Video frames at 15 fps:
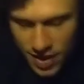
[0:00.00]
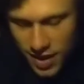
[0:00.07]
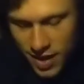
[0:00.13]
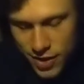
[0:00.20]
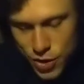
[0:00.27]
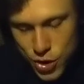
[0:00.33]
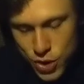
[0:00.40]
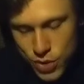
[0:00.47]

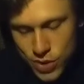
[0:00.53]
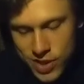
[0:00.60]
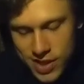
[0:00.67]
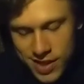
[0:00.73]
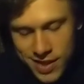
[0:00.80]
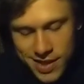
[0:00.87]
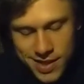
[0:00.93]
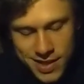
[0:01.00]
A
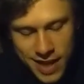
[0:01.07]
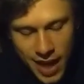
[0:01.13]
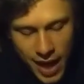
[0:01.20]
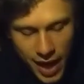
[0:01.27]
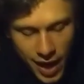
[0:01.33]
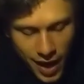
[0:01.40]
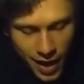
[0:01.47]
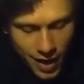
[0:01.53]
juicy
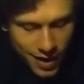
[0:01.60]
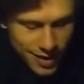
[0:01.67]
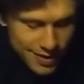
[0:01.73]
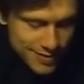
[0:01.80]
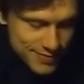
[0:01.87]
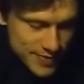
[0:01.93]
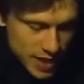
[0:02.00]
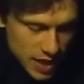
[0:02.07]
snail?"
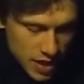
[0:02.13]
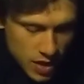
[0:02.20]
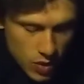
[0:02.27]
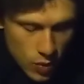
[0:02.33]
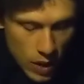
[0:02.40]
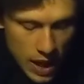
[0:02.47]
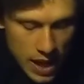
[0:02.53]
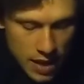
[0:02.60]

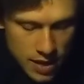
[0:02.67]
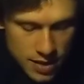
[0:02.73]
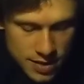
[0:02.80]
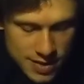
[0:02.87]
"Well,"